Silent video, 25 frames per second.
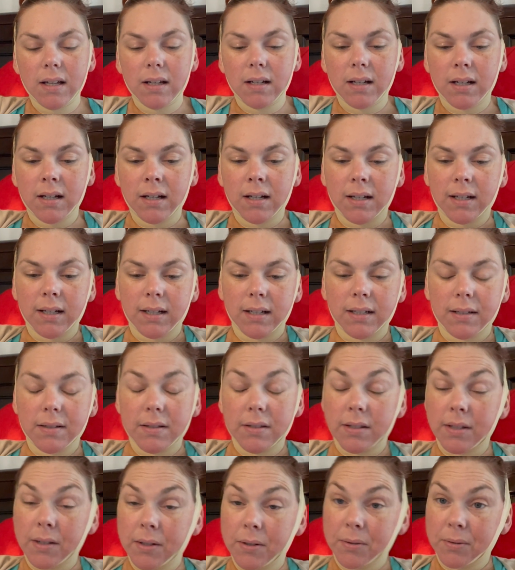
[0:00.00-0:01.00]
Uh,
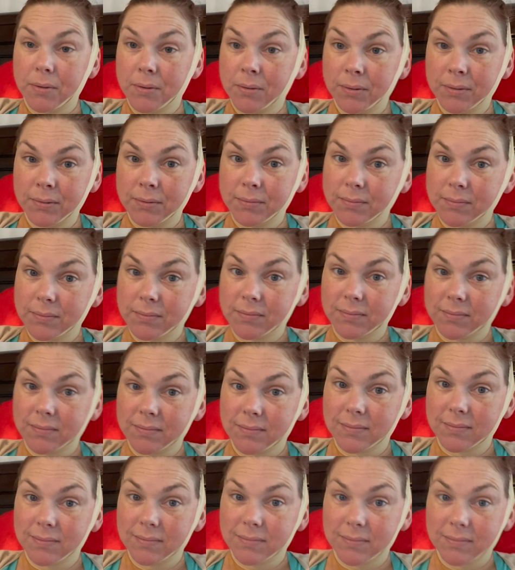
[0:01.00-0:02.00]
so,
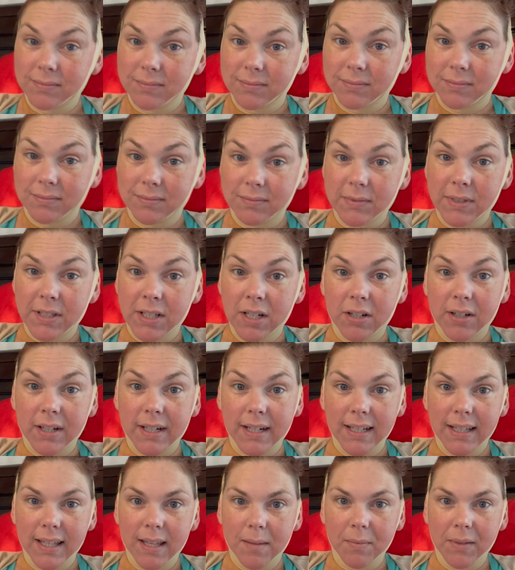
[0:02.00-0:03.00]
sorry,
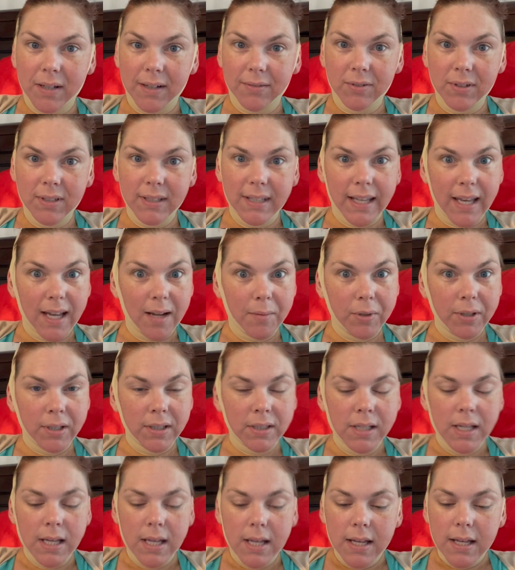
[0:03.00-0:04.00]
I keep covering the camera.
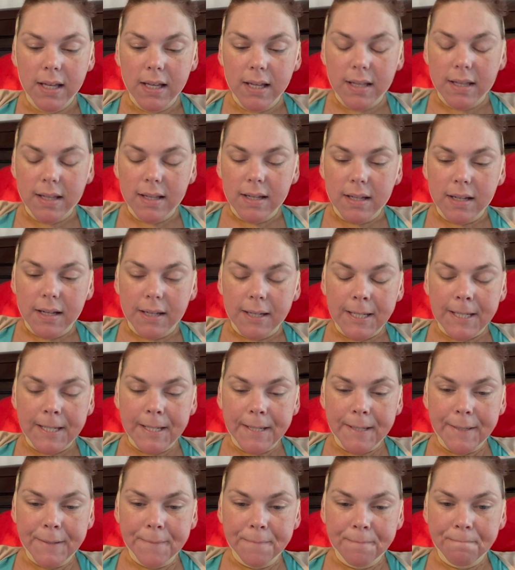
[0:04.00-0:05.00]

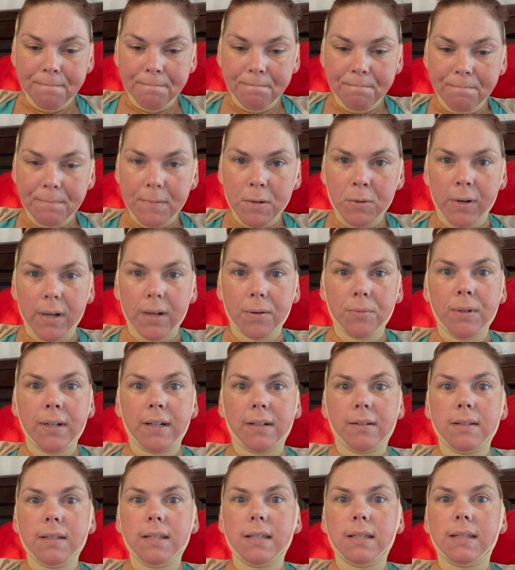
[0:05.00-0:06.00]
Um, all right, what
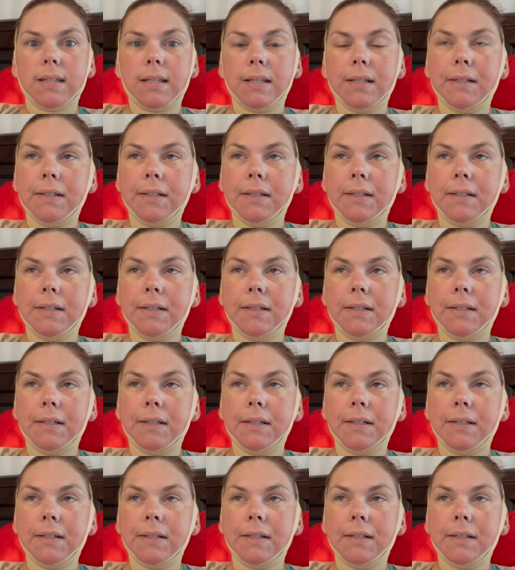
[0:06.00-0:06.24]
else?